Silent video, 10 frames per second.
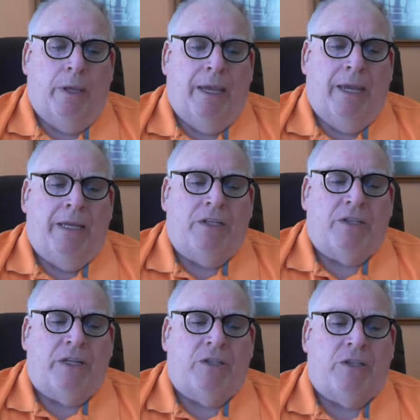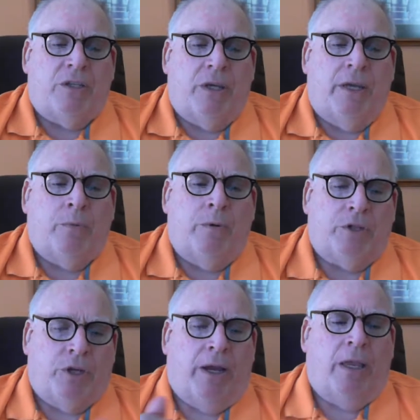And he said, and we
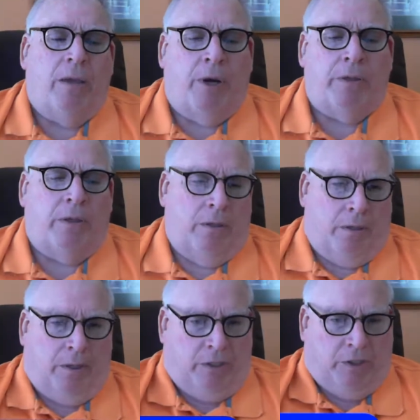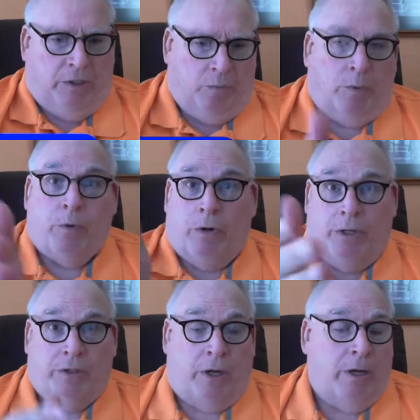were talking about this, what we're
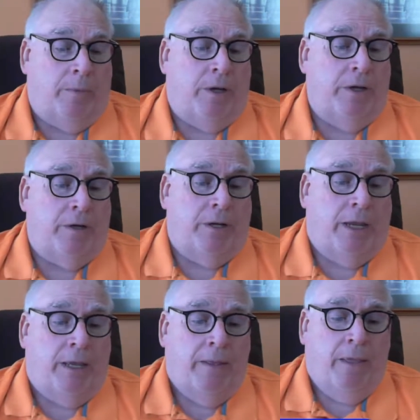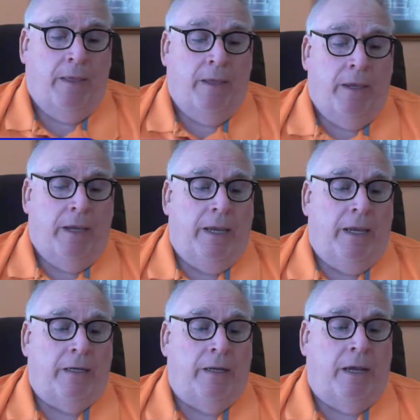going to talk about here today.
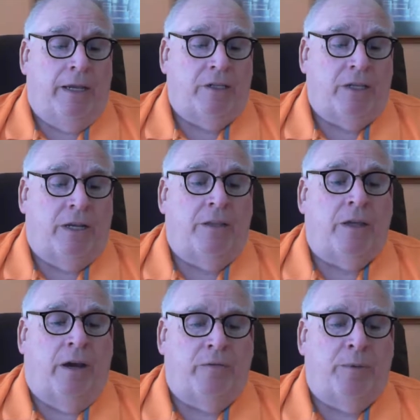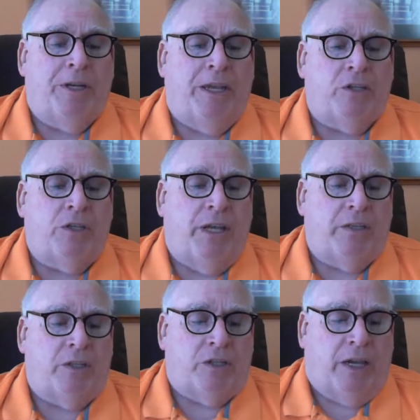And I said, and the government hasn't
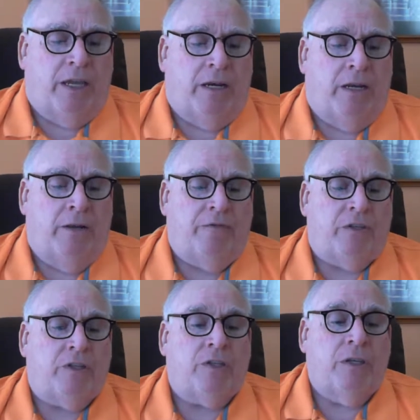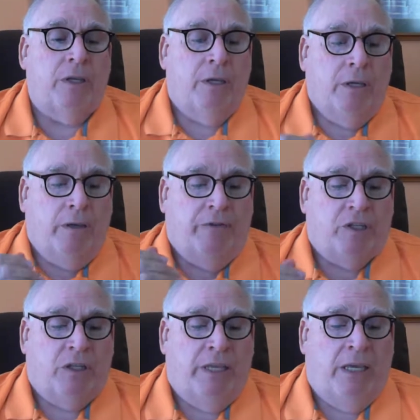yet decided if
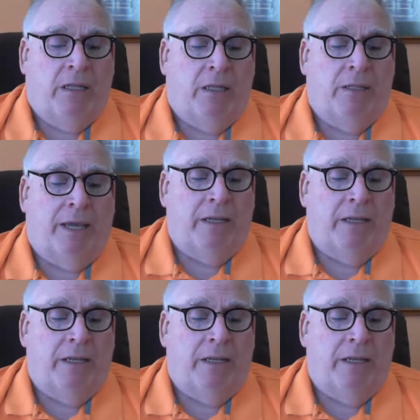it's legal, and